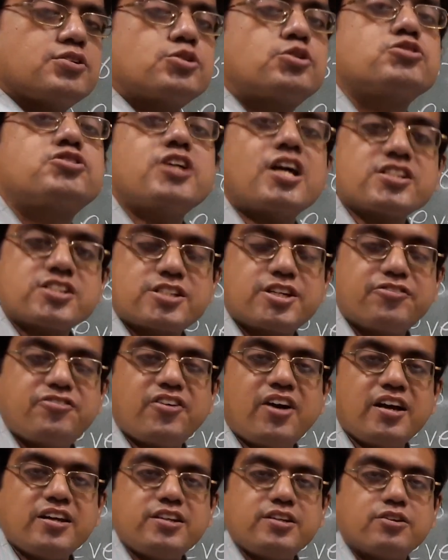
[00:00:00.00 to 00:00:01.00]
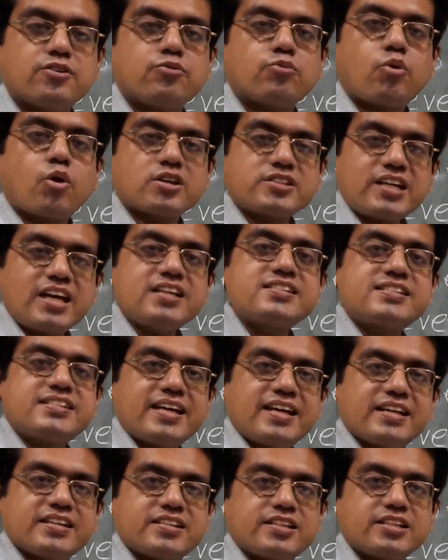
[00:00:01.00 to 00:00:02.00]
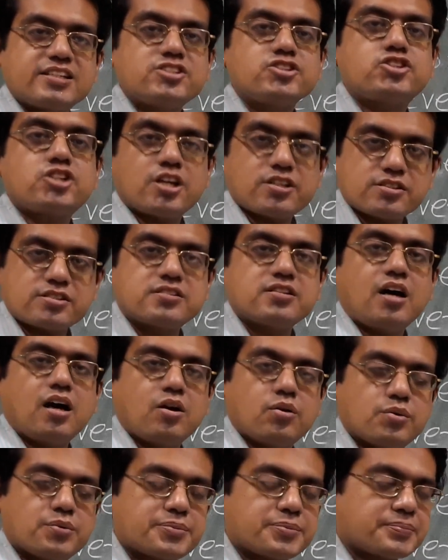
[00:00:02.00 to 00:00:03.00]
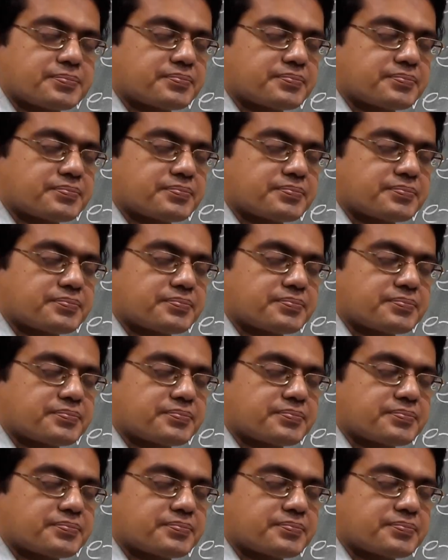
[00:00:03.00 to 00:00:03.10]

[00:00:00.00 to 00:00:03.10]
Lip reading: to justify what I said just now.